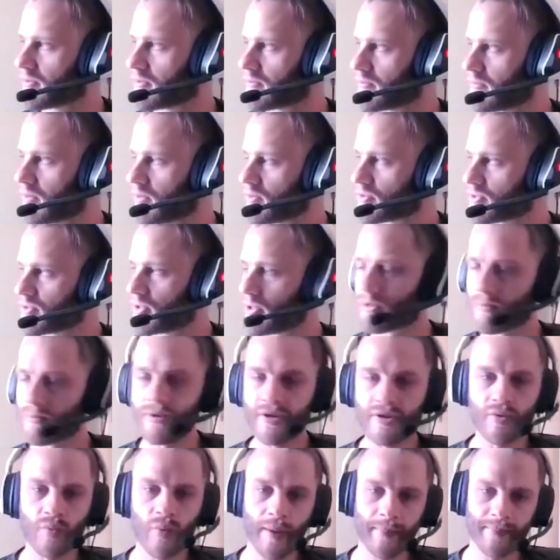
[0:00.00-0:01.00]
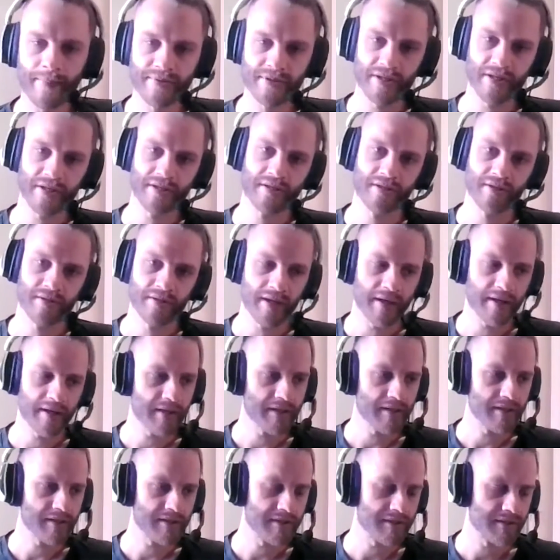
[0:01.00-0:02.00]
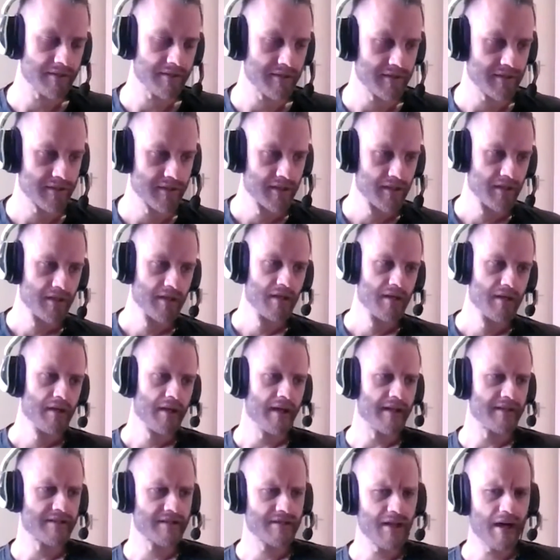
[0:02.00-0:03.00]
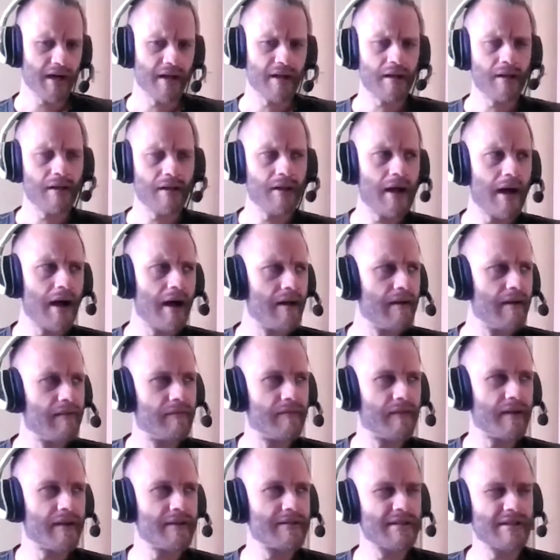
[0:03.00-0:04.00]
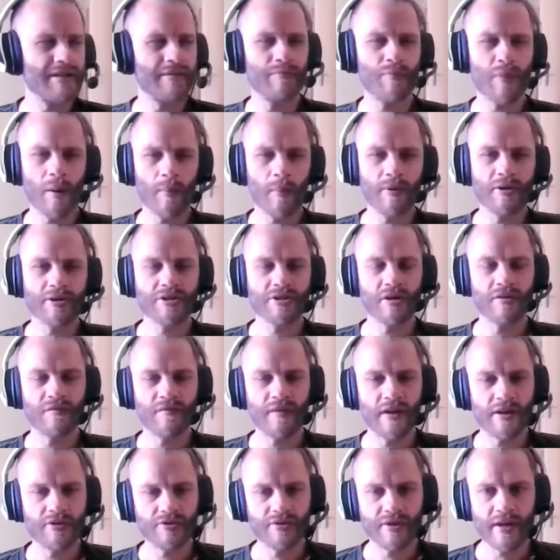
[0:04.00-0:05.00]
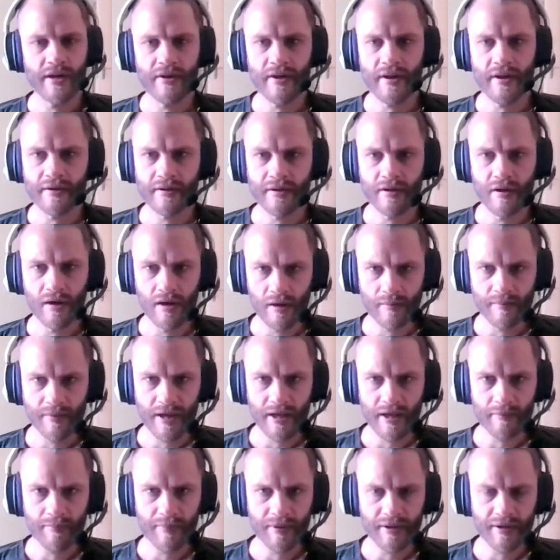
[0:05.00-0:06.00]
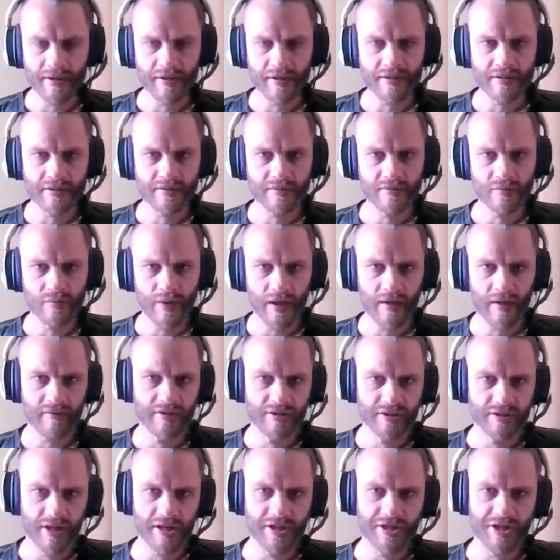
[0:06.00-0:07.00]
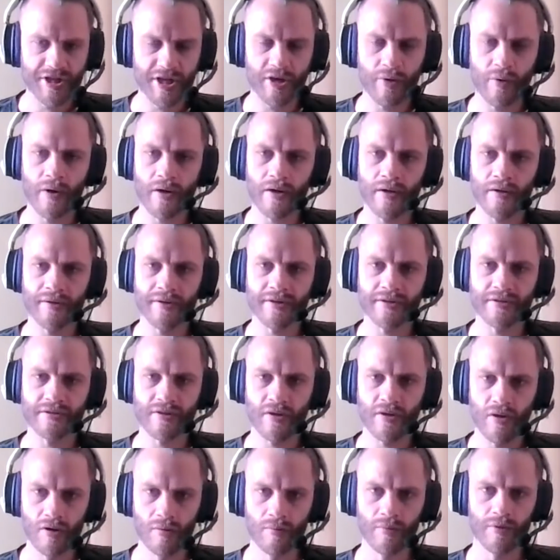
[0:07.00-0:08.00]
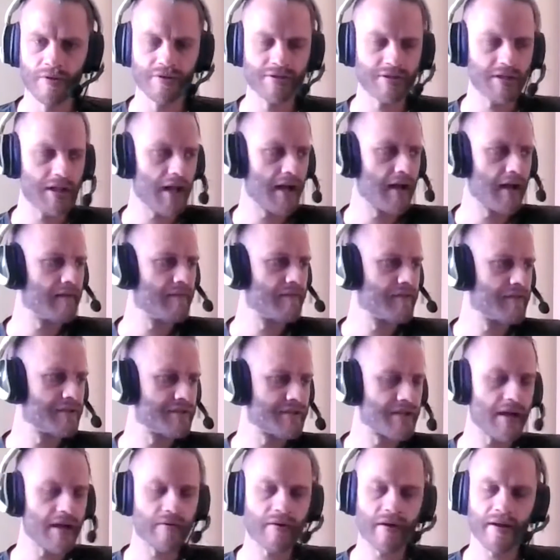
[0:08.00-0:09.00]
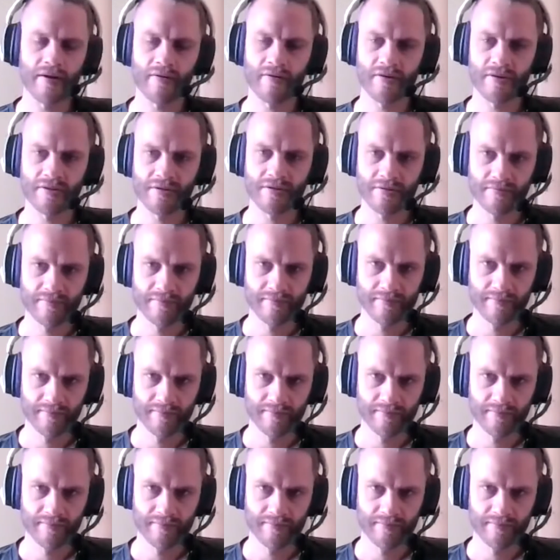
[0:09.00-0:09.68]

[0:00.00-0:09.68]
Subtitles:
most notably the website it's not live as in published on foundry.com yet, but it is, we have a staging URL and it's almost live. Is that right, Chris?